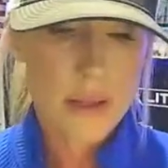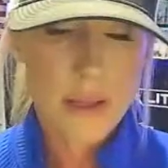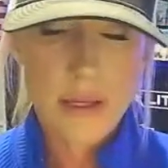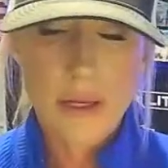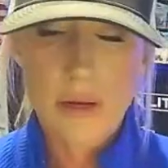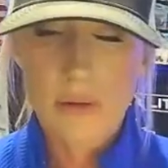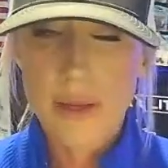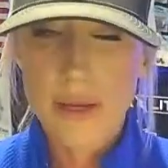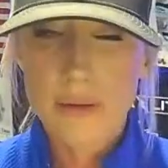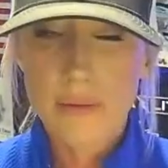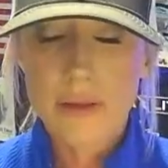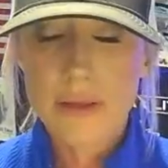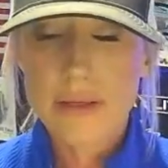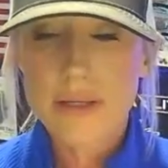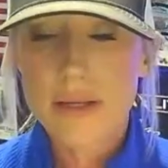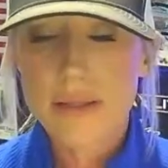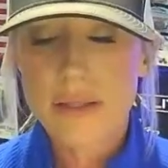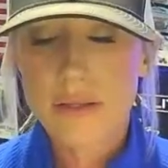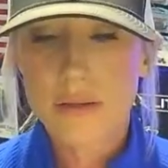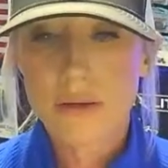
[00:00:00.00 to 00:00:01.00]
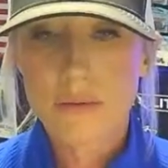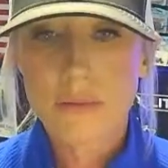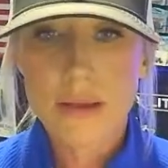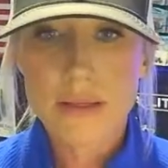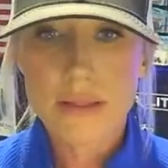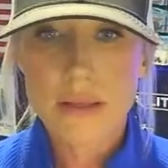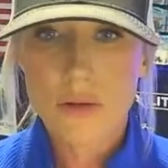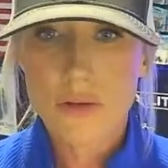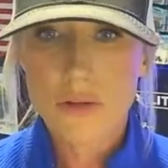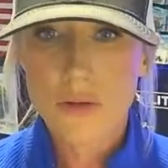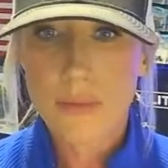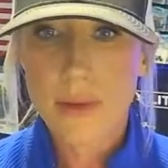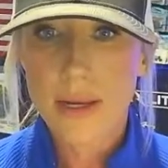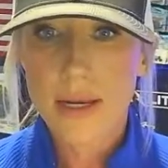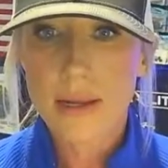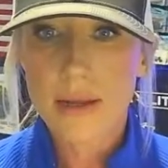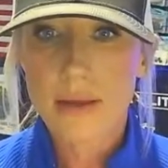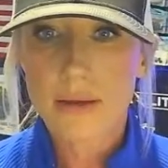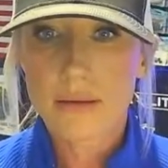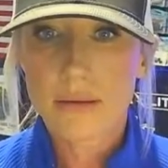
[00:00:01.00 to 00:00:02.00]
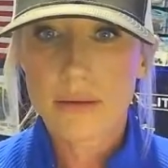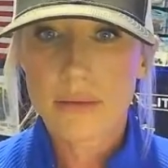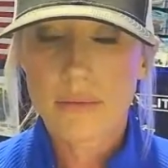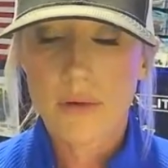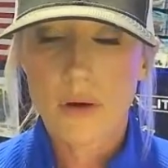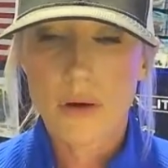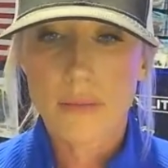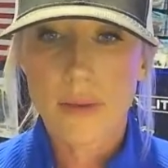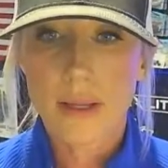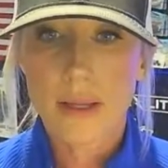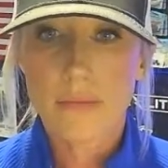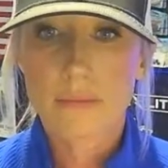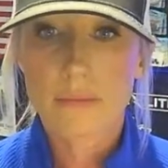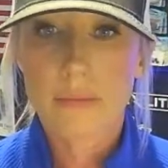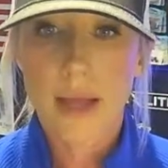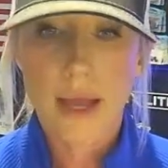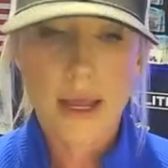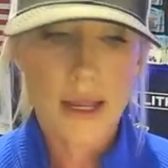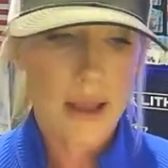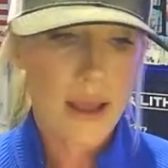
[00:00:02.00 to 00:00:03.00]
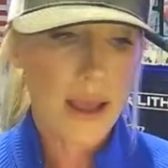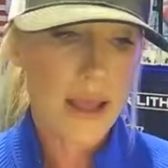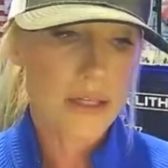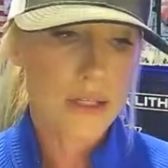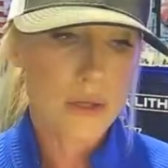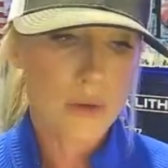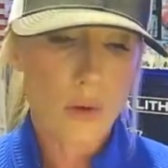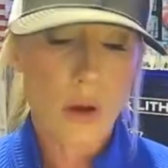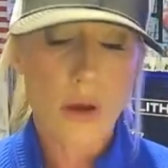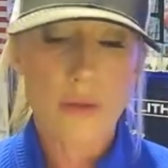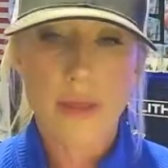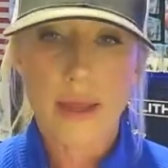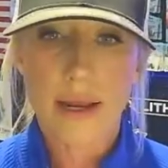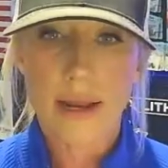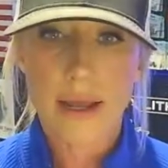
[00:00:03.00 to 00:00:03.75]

he really doesn't do my social media for me, but I do all that.